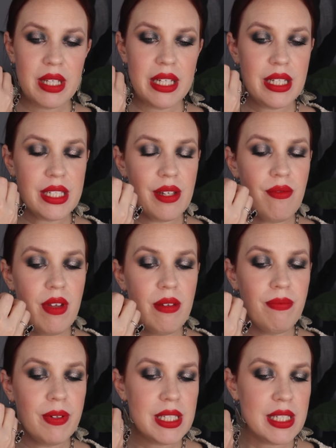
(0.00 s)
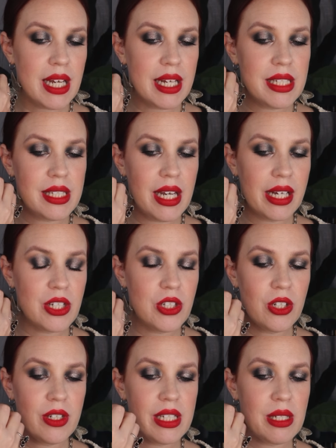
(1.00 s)
it doesn't emphasize
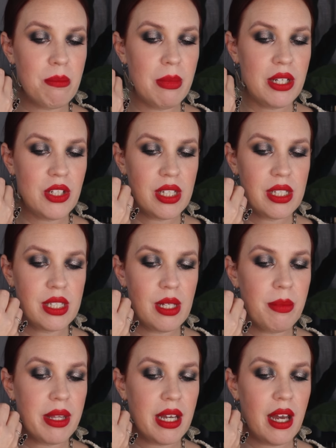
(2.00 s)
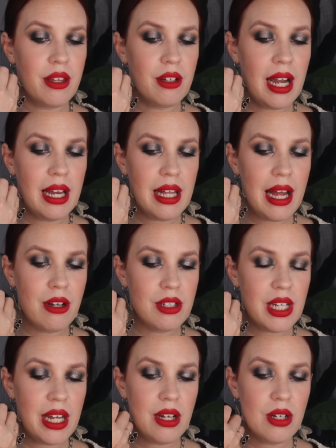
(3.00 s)
texture as much as some of the other
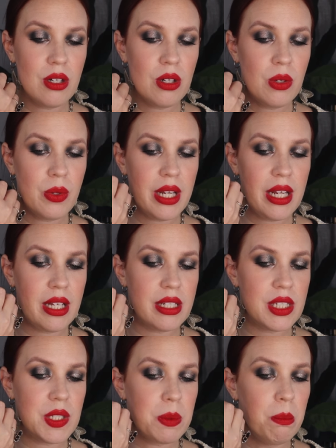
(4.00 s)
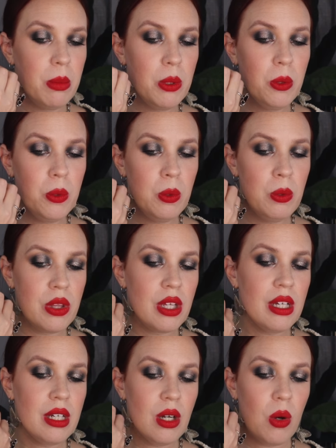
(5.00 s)
highlighters I own. It is smooth.
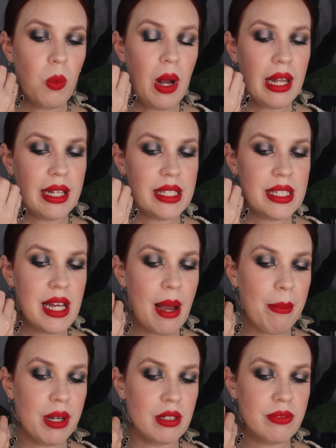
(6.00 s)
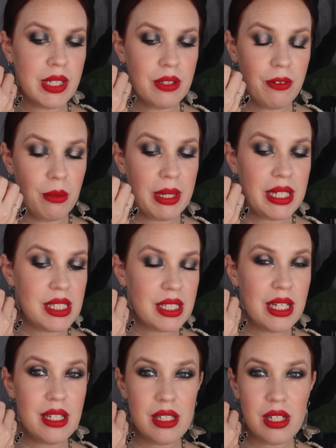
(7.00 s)
While it's not perfect for my
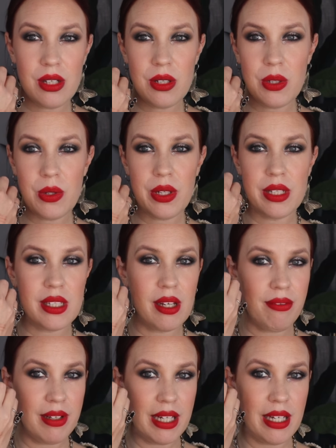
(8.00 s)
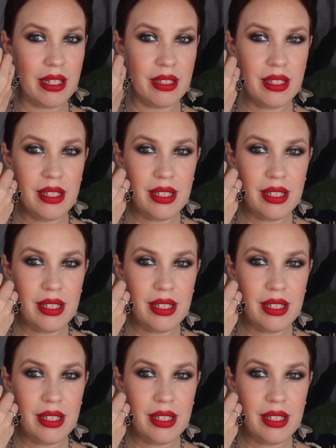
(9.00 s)
skin tone and definitely